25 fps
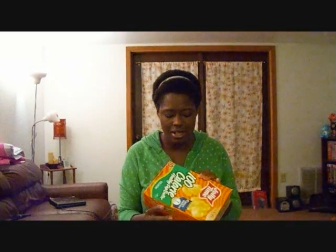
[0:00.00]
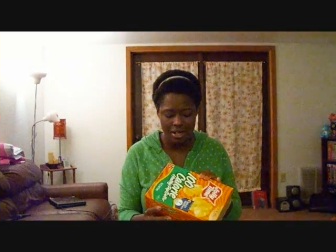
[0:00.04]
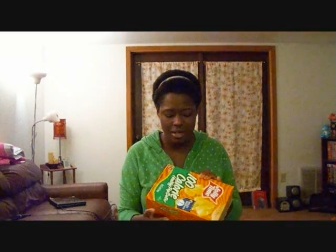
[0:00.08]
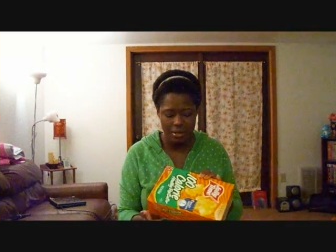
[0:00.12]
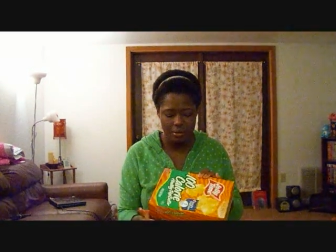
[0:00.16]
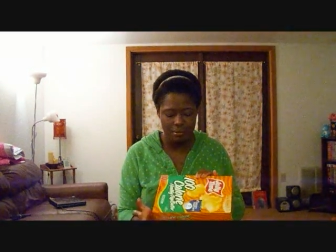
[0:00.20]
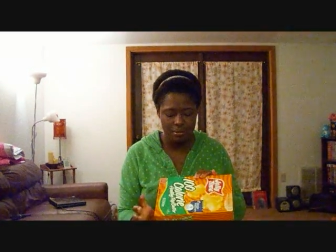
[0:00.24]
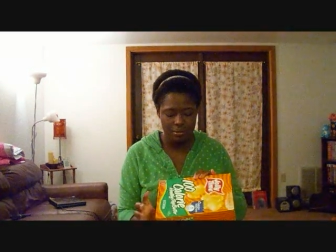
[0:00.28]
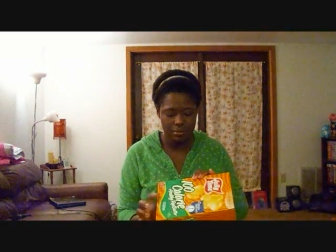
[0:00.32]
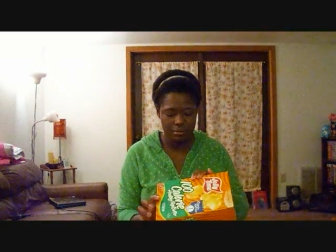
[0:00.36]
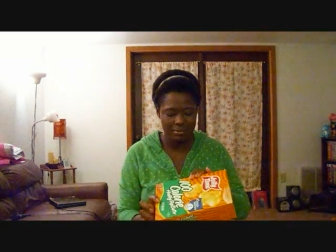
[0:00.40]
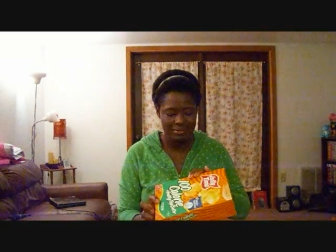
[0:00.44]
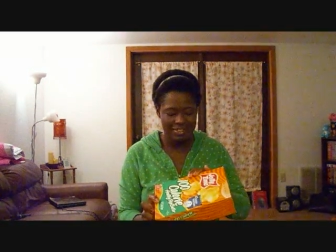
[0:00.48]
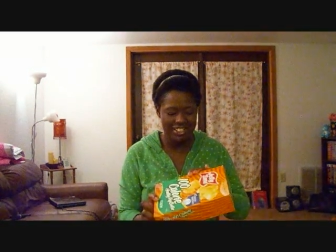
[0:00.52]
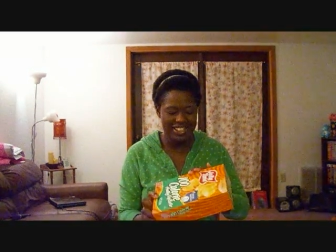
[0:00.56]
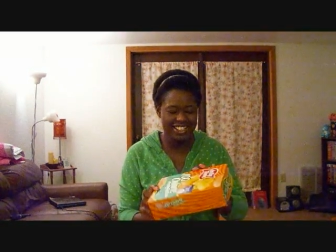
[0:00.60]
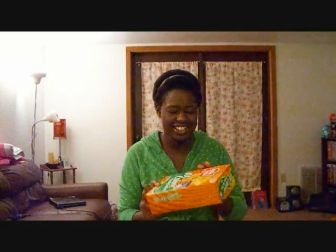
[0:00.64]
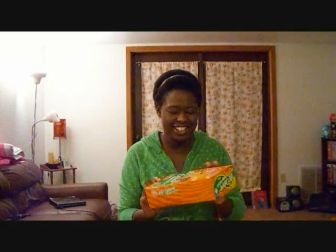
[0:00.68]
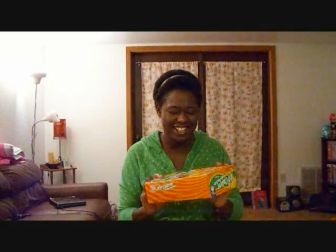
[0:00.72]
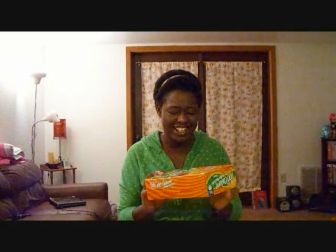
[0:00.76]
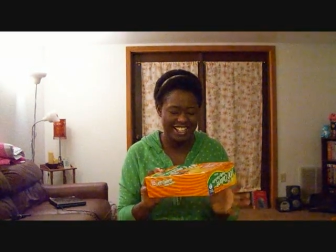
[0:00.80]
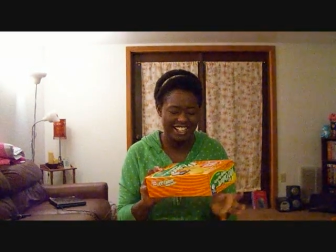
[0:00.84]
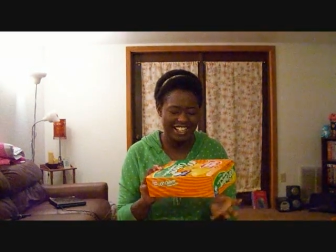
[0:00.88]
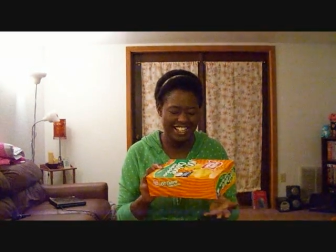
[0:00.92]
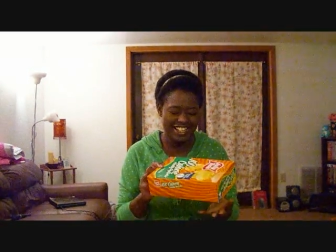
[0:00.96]

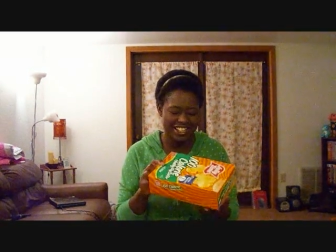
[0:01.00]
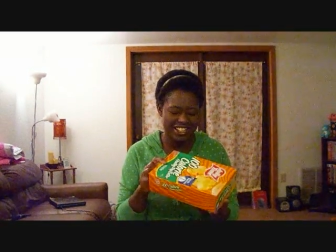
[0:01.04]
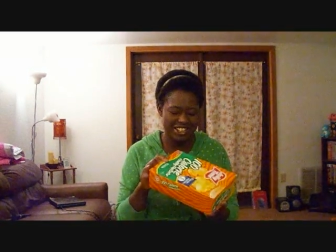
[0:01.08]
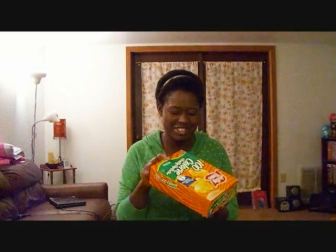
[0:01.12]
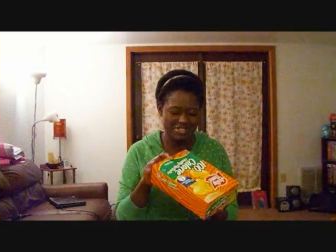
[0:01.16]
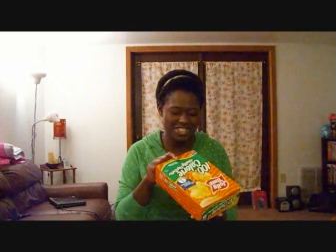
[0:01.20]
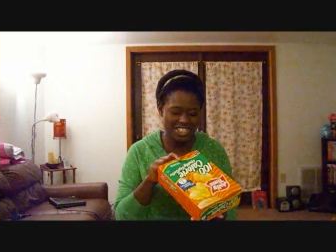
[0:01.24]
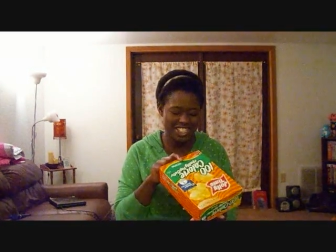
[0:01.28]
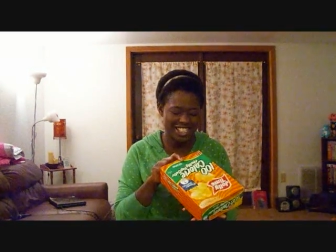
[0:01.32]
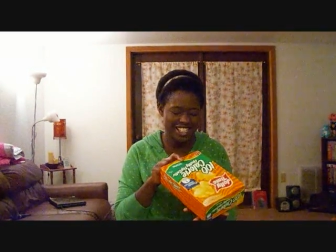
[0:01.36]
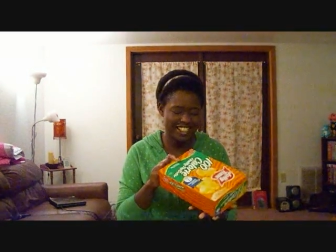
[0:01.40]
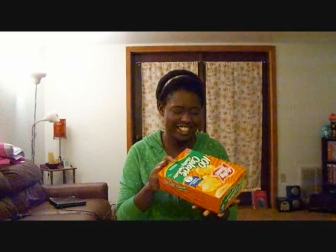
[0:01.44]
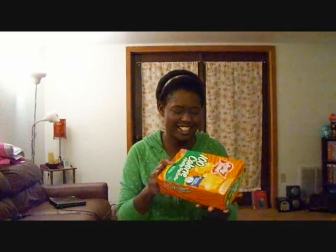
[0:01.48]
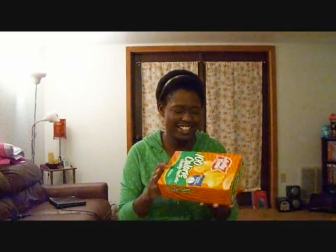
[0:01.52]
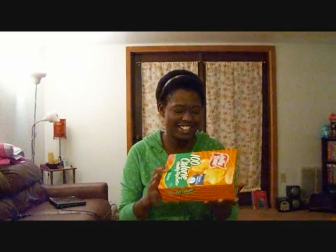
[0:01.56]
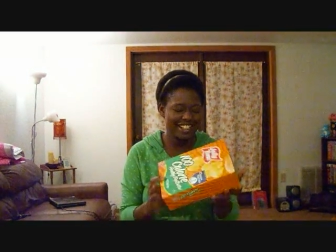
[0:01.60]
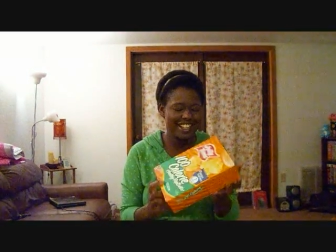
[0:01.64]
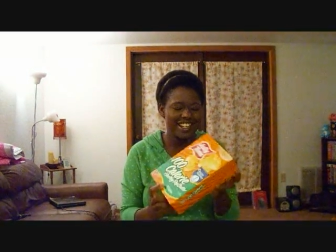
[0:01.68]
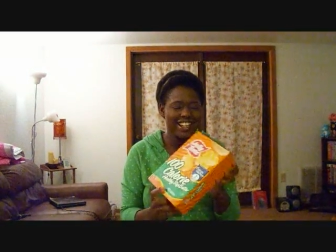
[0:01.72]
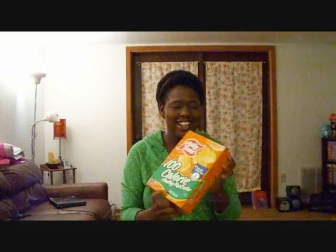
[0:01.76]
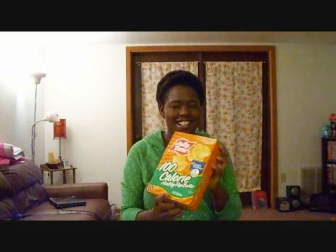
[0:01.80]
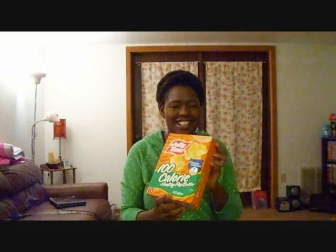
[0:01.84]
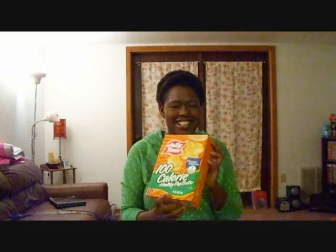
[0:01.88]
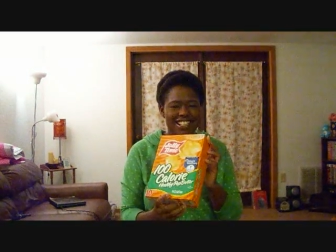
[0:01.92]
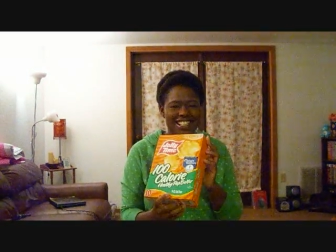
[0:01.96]
I got it upside down.
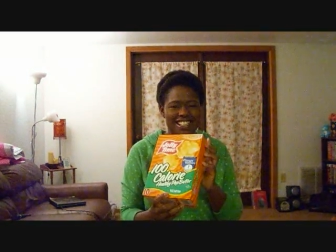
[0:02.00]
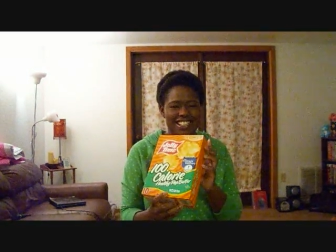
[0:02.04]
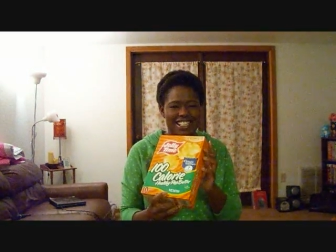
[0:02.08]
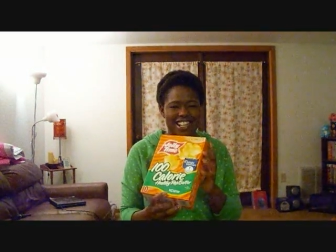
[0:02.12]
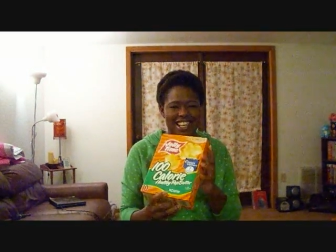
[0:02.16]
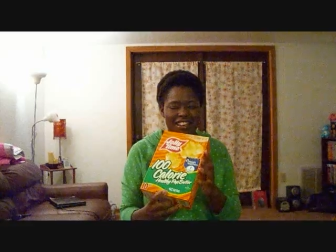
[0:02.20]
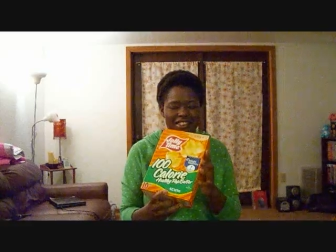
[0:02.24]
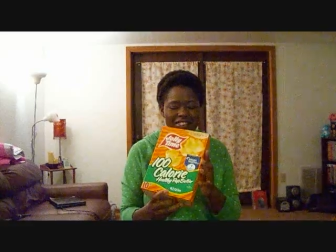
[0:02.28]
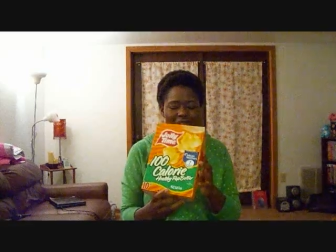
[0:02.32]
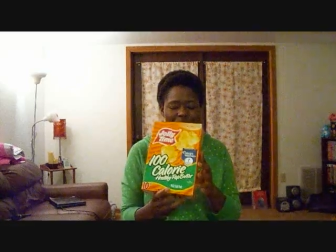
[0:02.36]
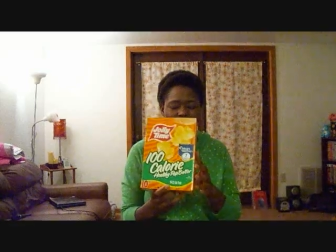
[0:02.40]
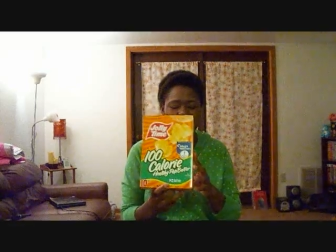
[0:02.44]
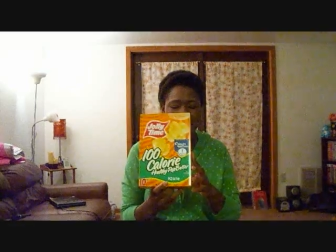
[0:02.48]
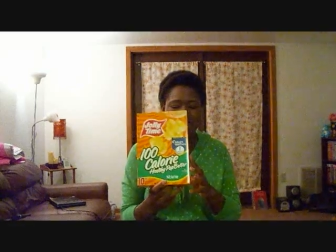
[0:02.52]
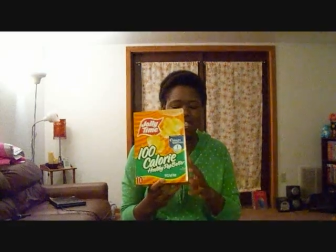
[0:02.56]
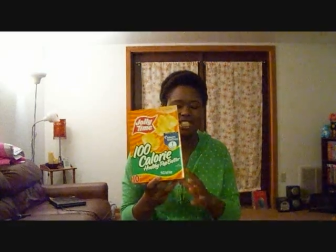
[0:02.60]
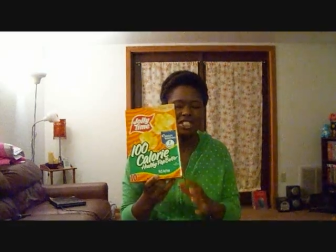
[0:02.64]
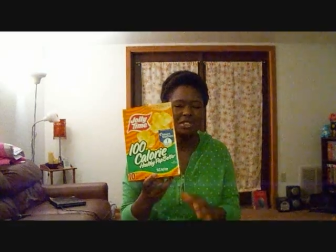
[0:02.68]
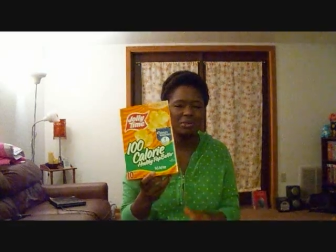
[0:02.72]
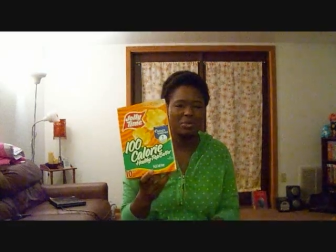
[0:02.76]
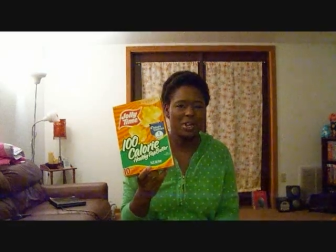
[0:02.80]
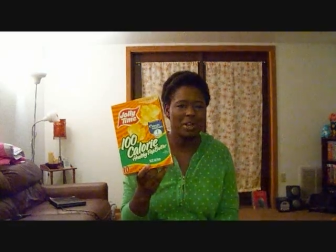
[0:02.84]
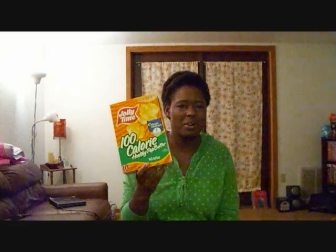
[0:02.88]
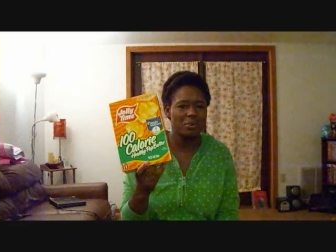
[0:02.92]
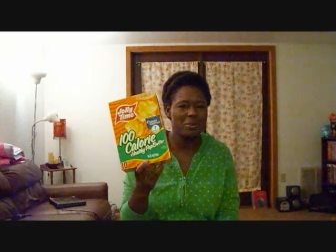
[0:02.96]
It doesn't have to be
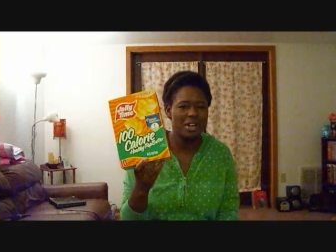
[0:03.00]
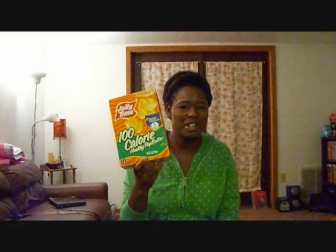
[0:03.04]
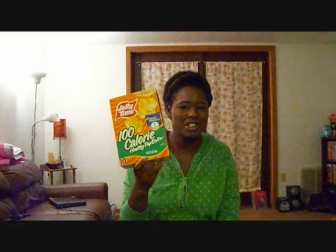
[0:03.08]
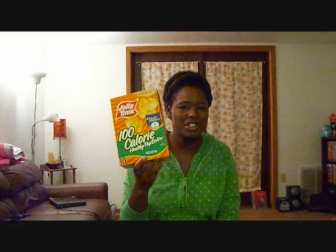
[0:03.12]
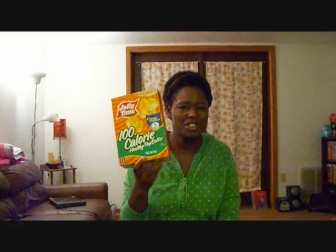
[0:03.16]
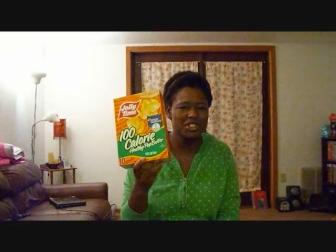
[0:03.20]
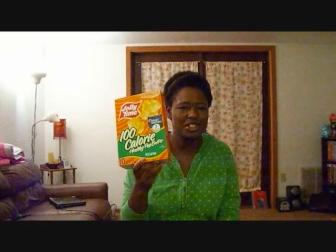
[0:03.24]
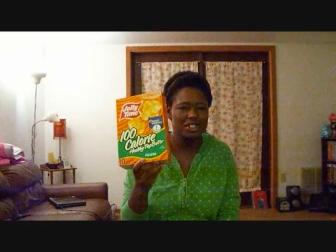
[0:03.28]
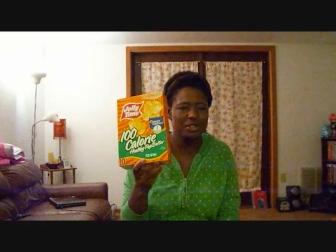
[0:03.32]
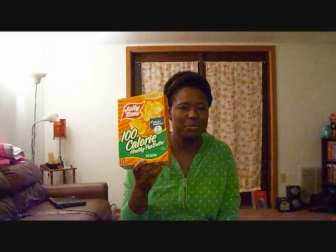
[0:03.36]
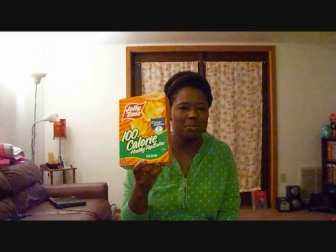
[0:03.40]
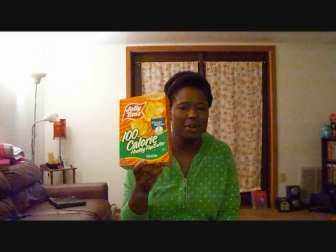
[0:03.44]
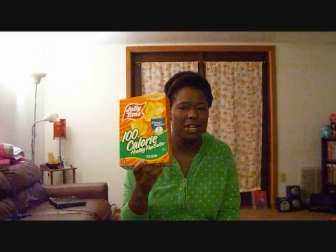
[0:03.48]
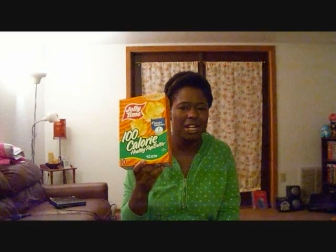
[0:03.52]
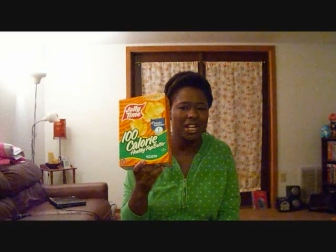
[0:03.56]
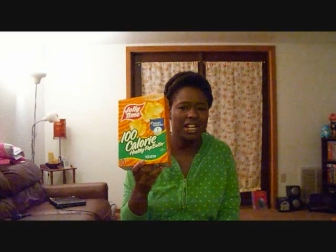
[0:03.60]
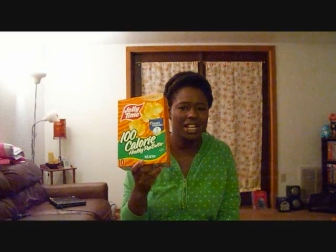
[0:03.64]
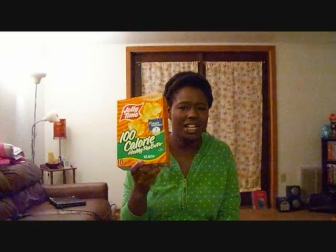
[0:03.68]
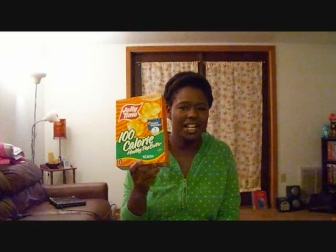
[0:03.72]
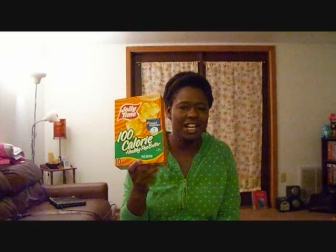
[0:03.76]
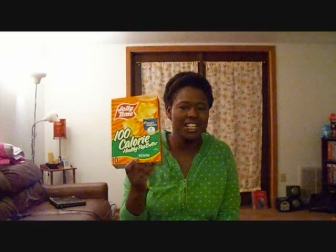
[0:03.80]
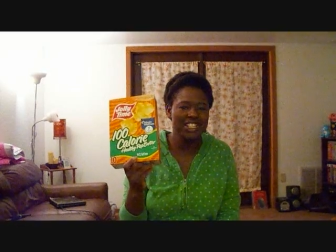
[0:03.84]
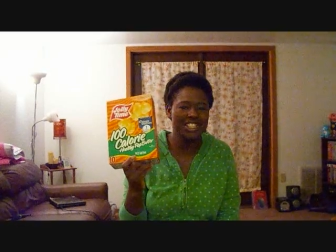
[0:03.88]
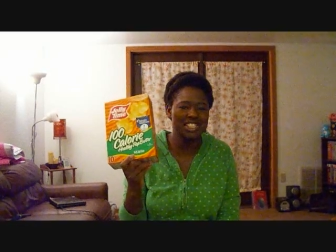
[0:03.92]
this Weight Watchers brand.